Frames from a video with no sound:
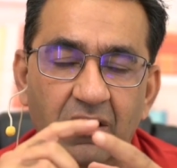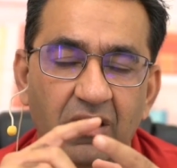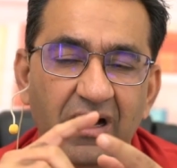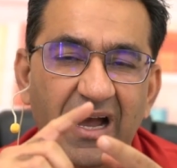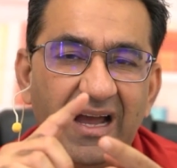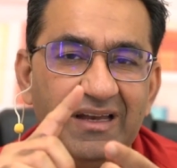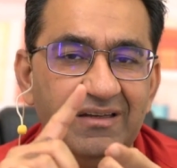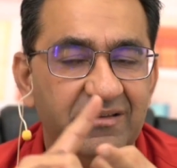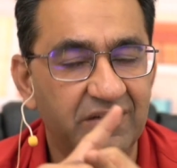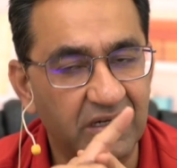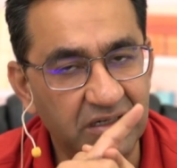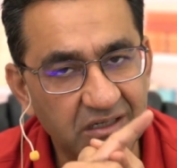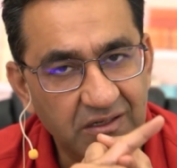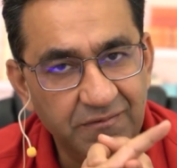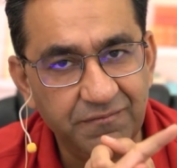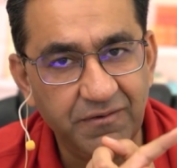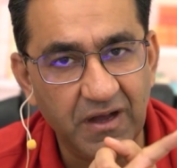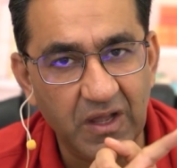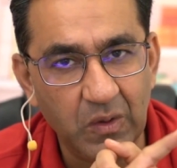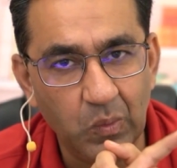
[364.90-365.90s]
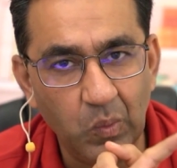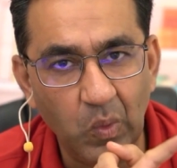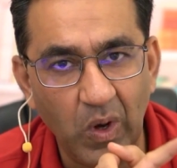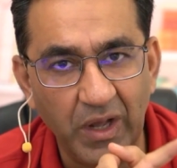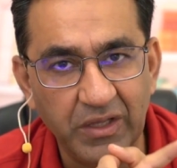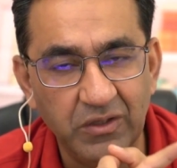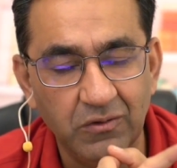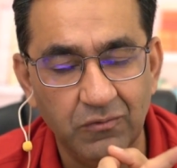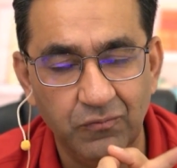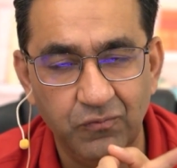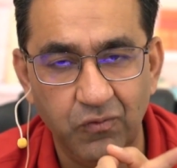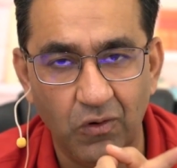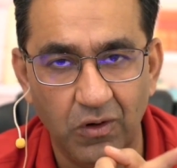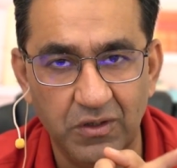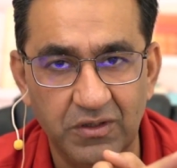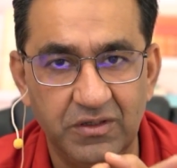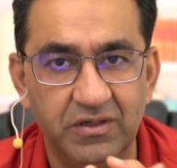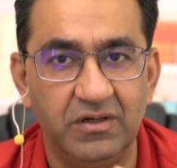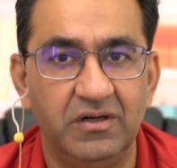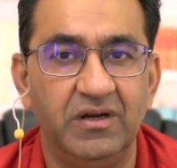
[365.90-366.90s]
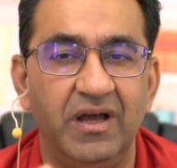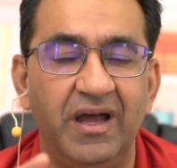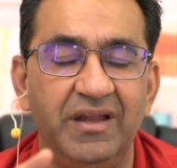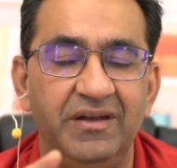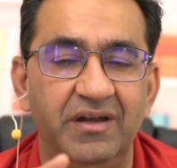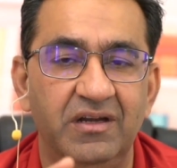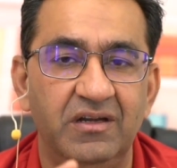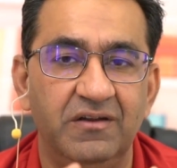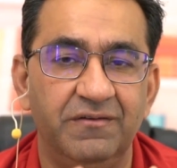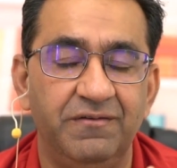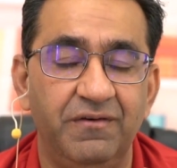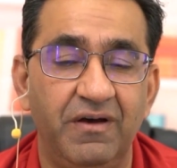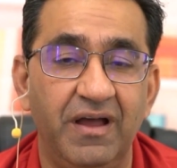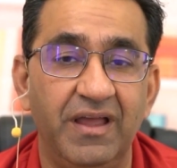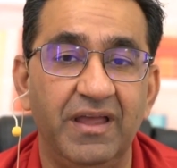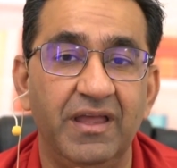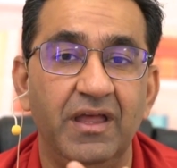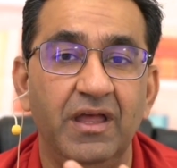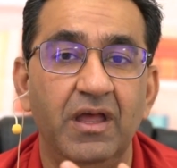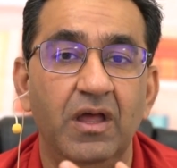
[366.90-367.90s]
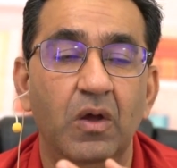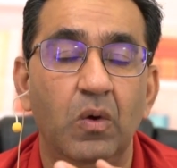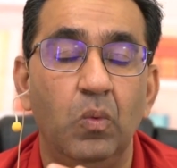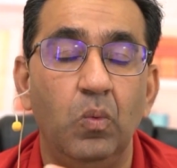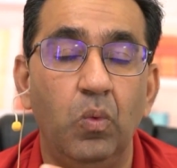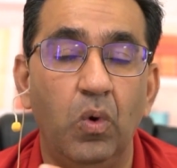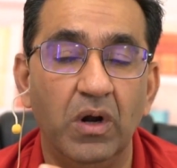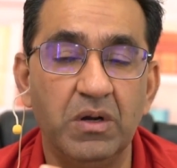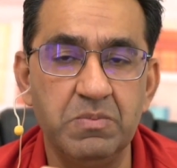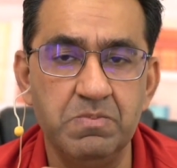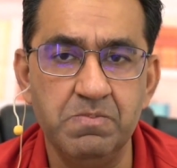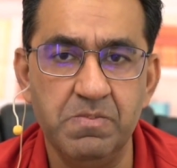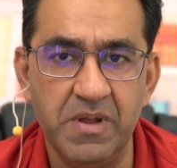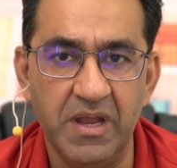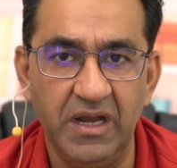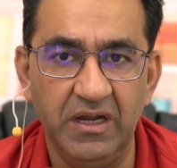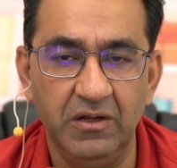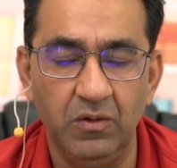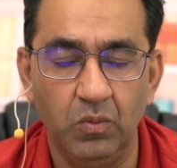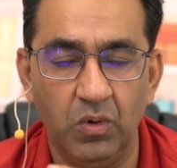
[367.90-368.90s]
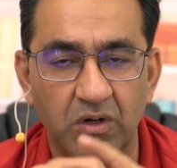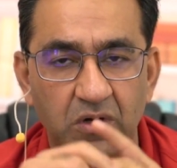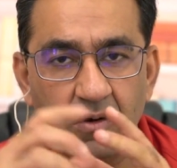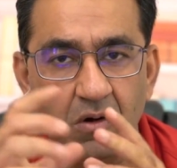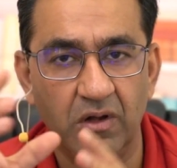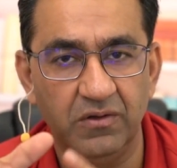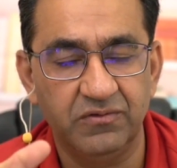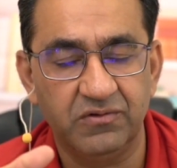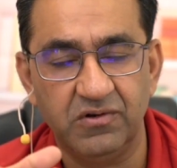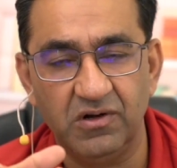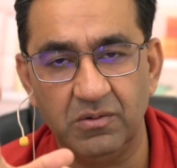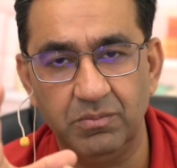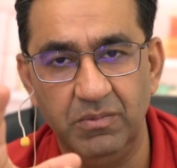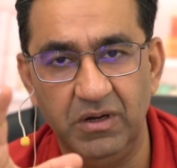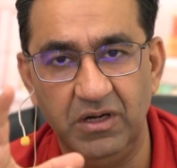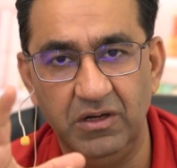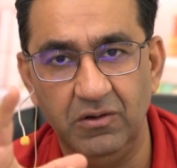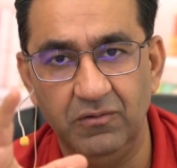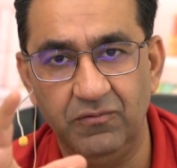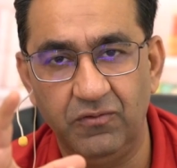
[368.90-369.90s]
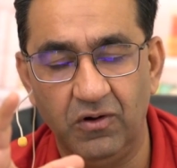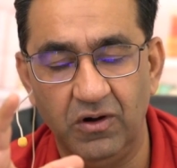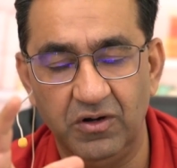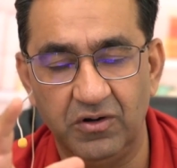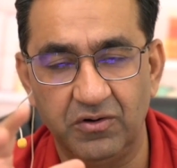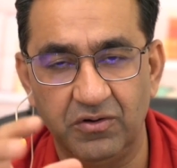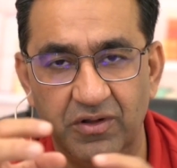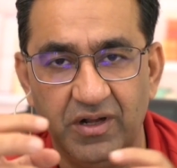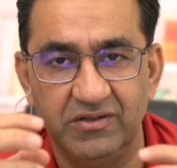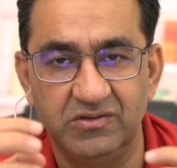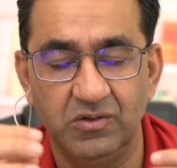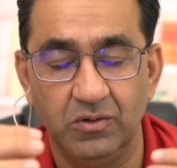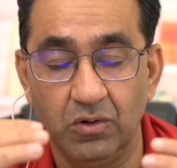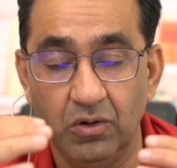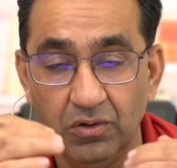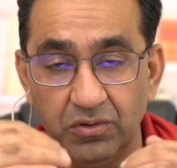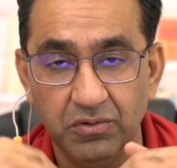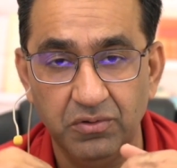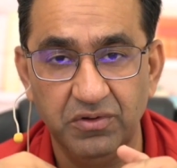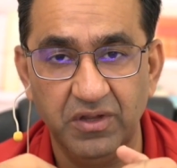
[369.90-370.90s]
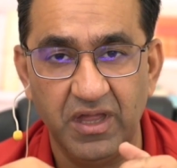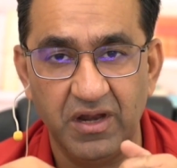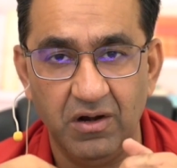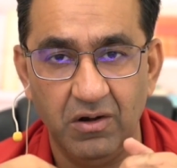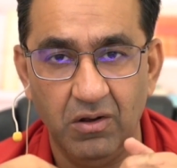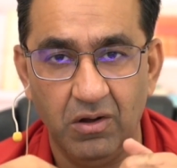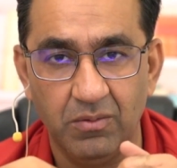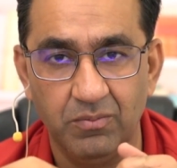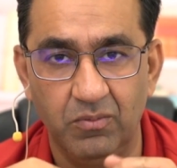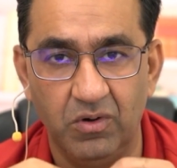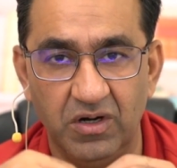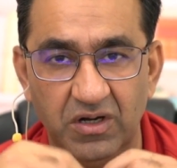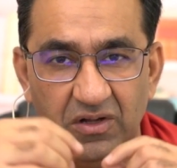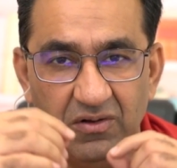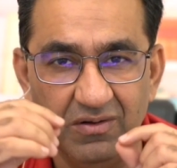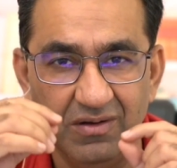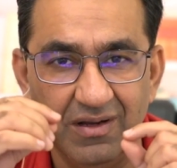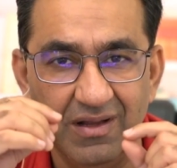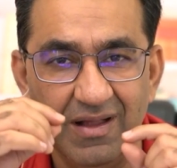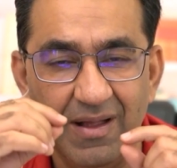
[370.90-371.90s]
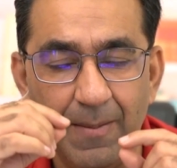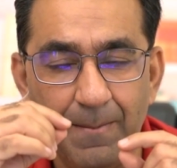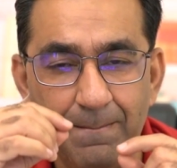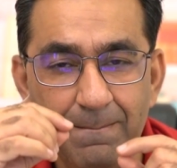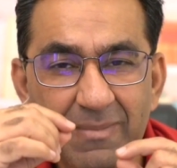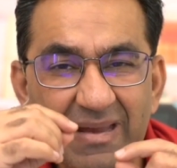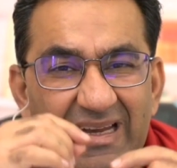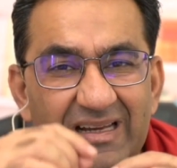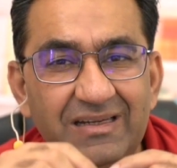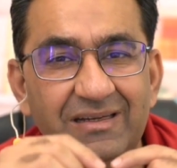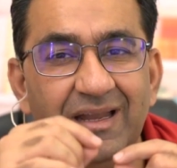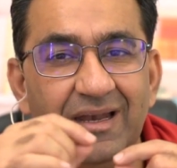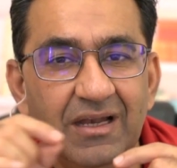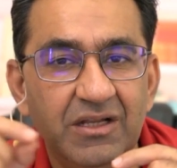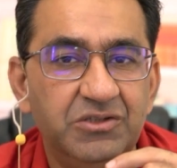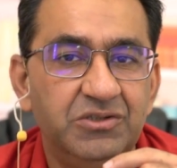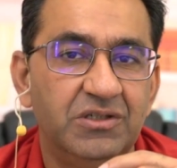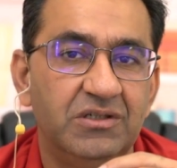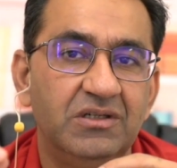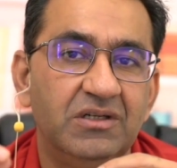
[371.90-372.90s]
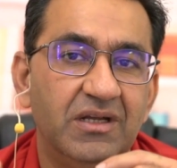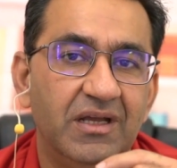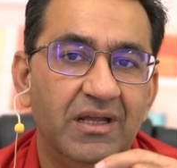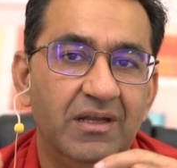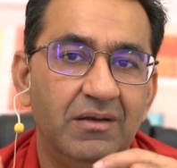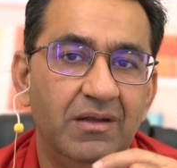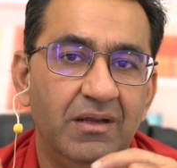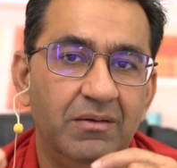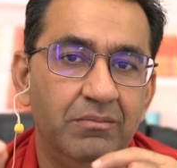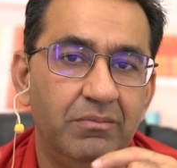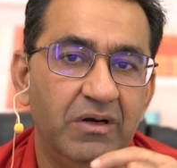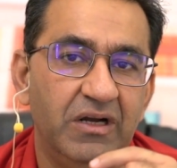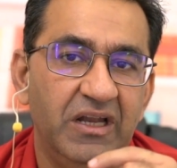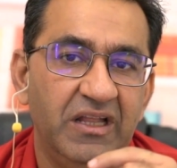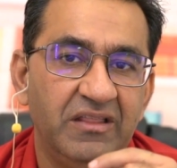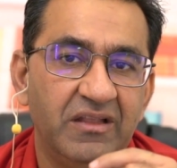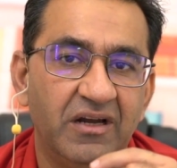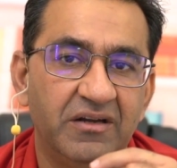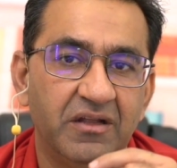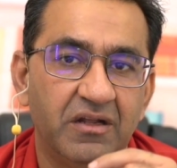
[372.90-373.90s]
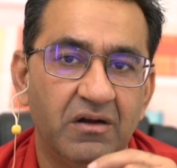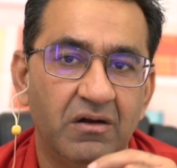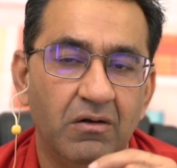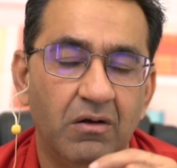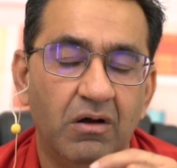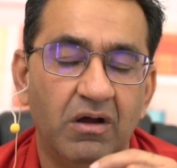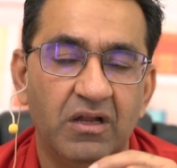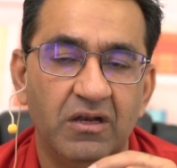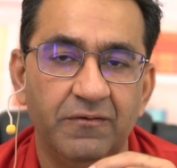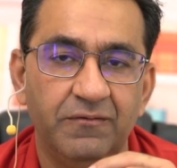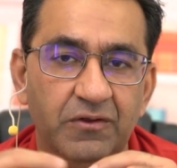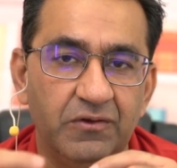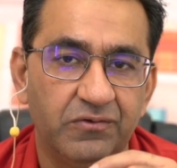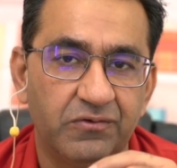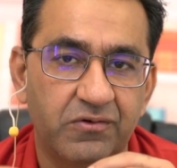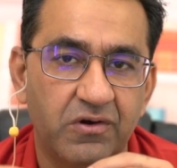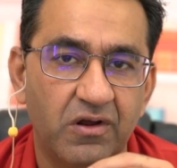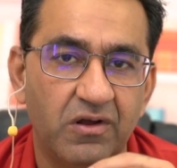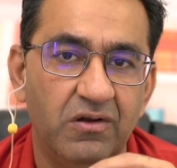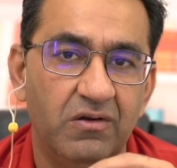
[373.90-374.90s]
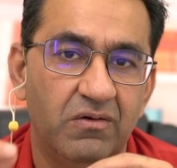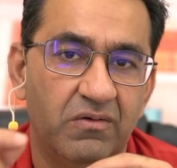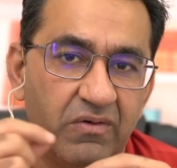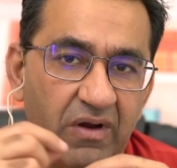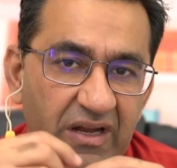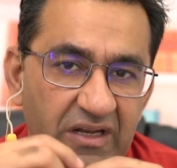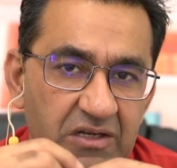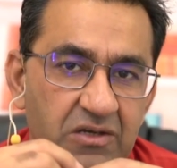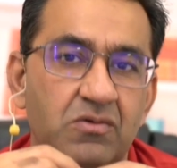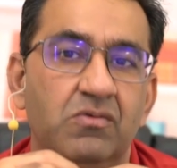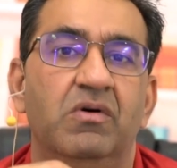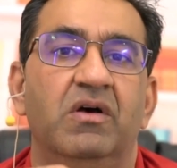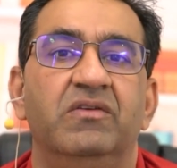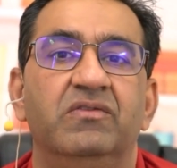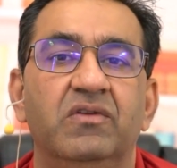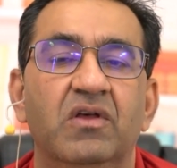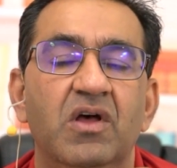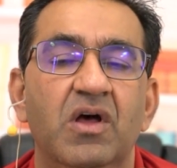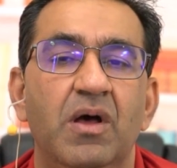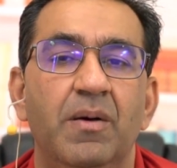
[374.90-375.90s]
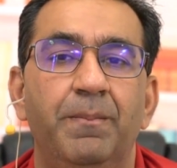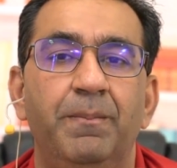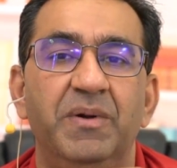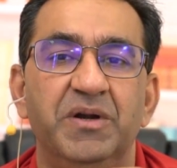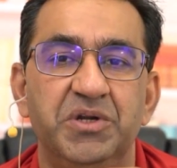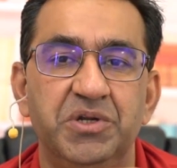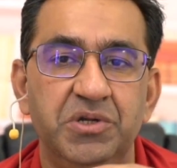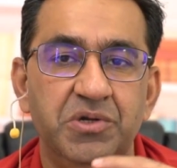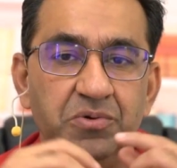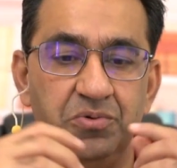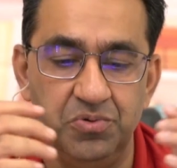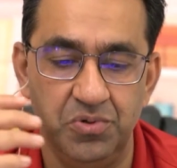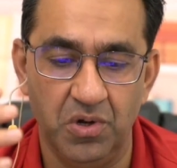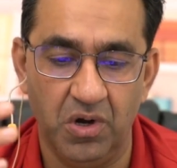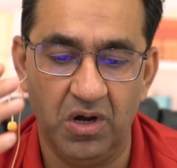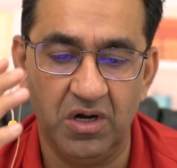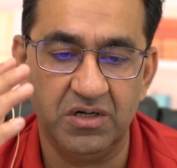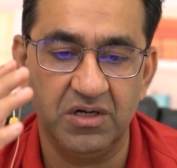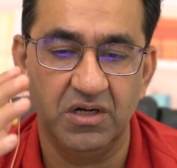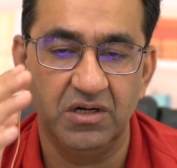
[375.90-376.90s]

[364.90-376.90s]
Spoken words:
identify why you faltered, identify what construct made you falter that. So go through the error log module, be diligent in building that error log. And if you struggle, write to us, but do not